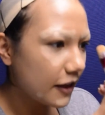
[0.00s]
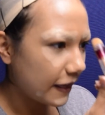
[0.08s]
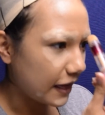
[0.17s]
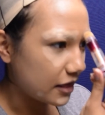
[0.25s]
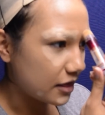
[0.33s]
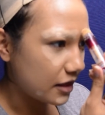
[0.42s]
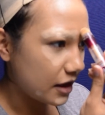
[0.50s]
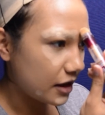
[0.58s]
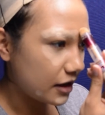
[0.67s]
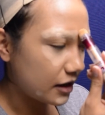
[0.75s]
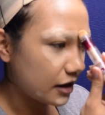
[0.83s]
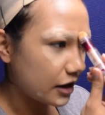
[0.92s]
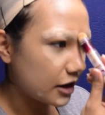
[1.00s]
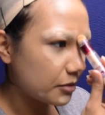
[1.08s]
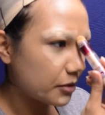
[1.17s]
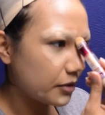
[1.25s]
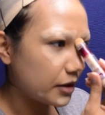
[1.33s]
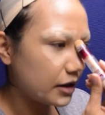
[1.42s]
And then I am
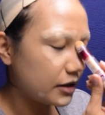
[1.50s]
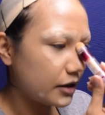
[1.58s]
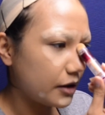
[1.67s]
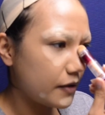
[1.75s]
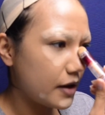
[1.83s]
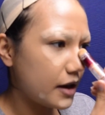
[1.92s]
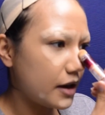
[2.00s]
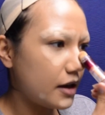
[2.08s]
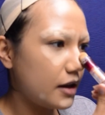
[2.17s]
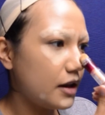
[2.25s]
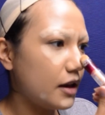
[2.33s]
going to go ahead